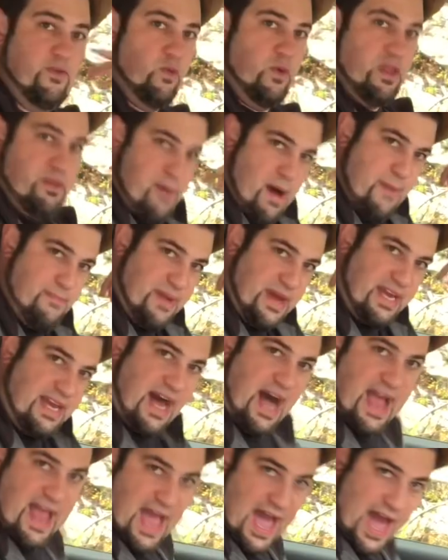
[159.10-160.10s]
with my big
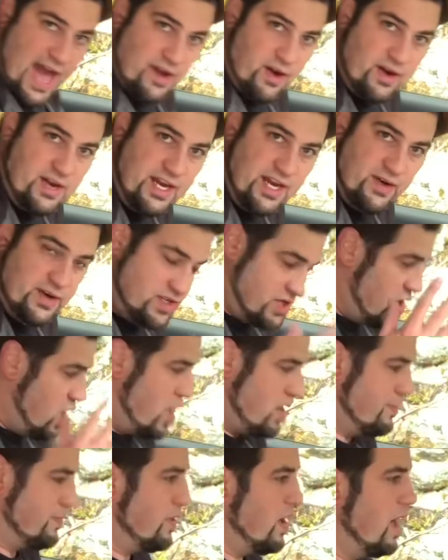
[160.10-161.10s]
guy hat on here. It's not
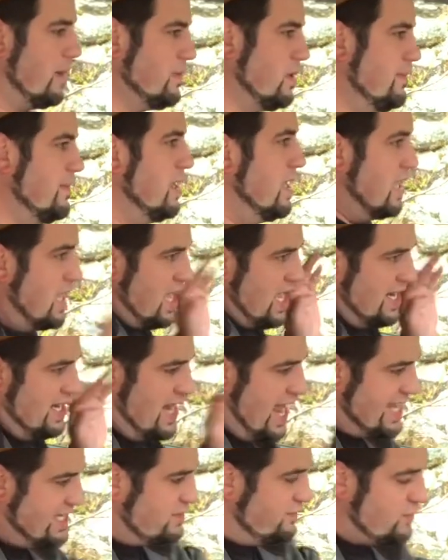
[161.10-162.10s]
a problem.
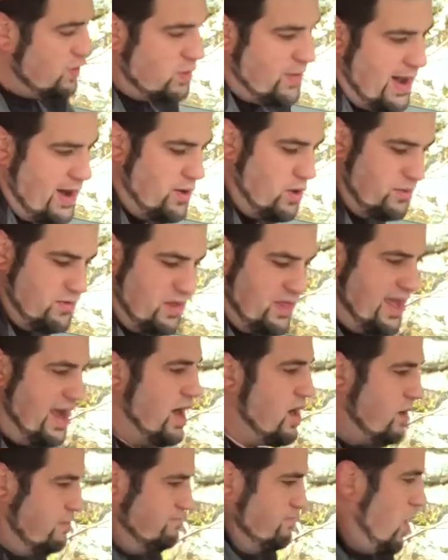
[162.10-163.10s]
Nice view out over
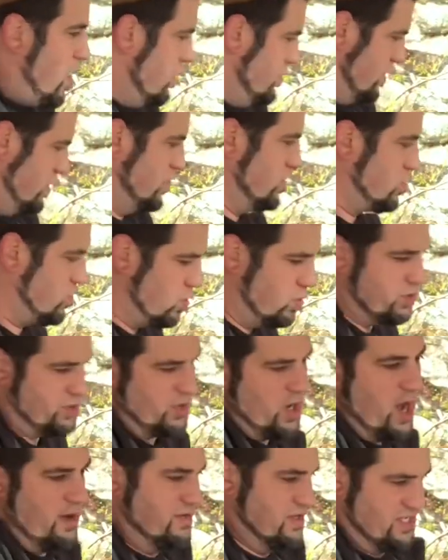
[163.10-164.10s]
there. All the controls are
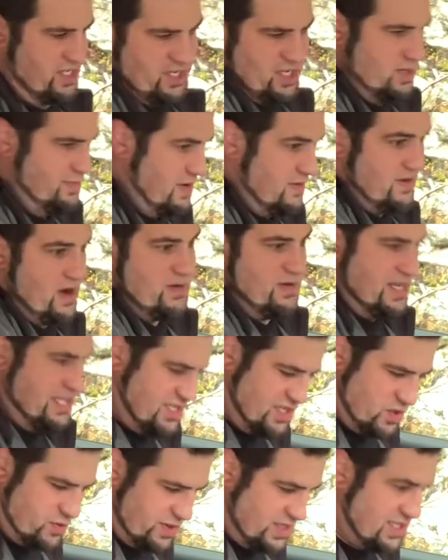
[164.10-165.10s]
obviously going to be very easy
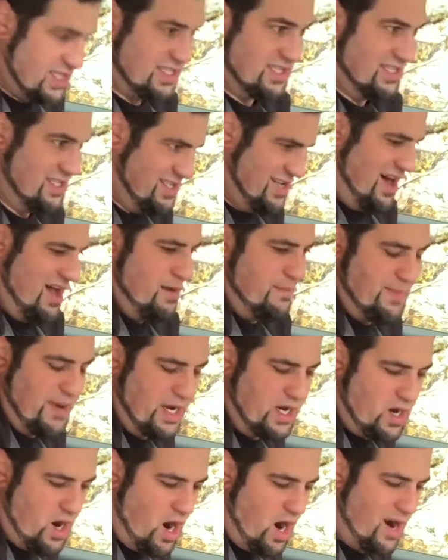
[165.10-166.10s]
to reach because this is not a big
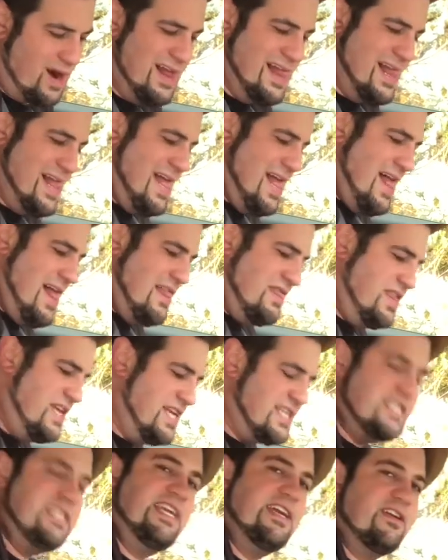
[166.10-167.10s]
car.
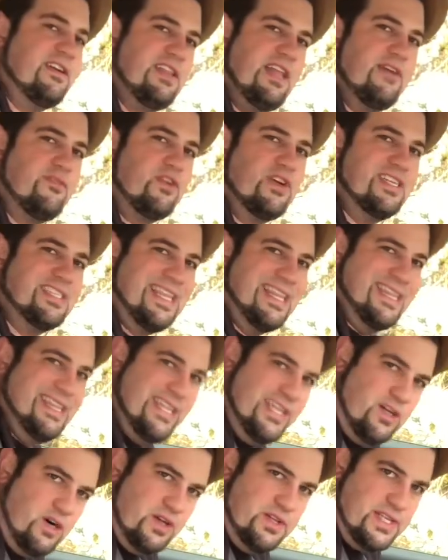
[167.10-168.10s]
This gear lever is a
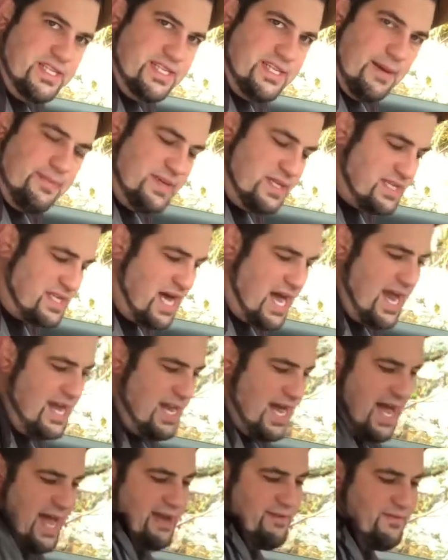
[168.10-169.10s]
little on the stubby side.
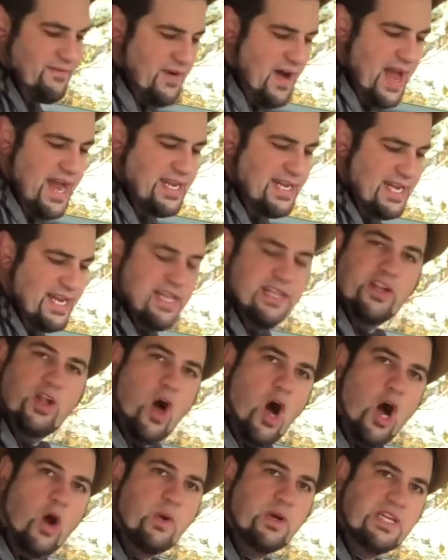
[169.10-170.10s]
I find it a little
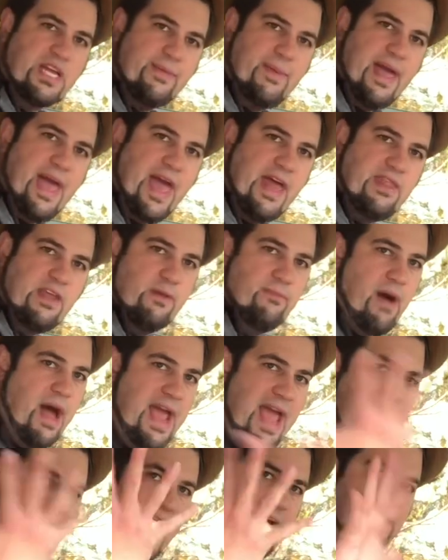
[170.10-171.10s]
awkward to get my hand there. My
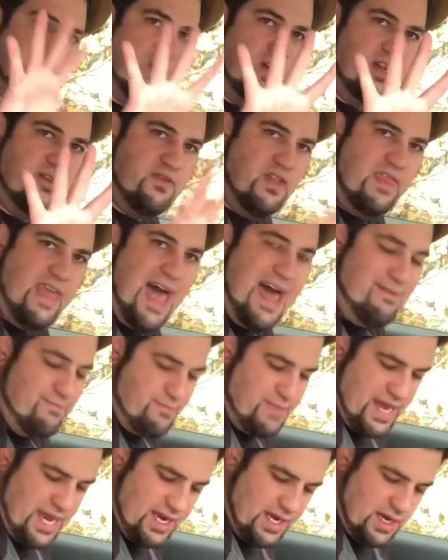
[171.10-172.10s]
hands aren't even that
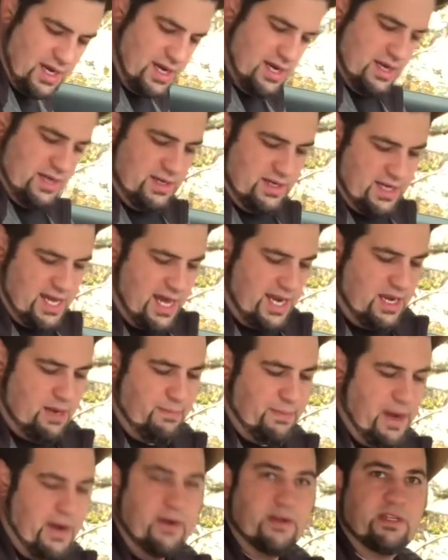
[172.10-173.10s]
big. You can kind of
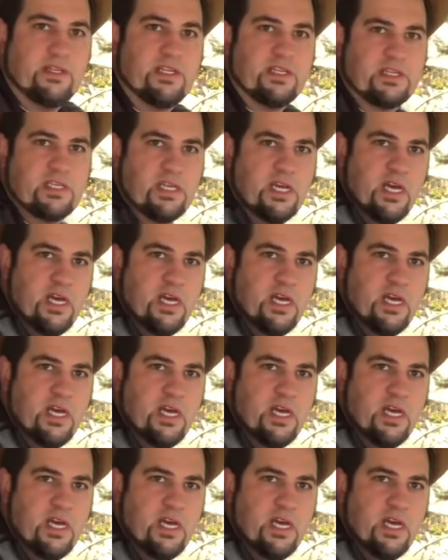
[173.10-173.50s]
compare it to this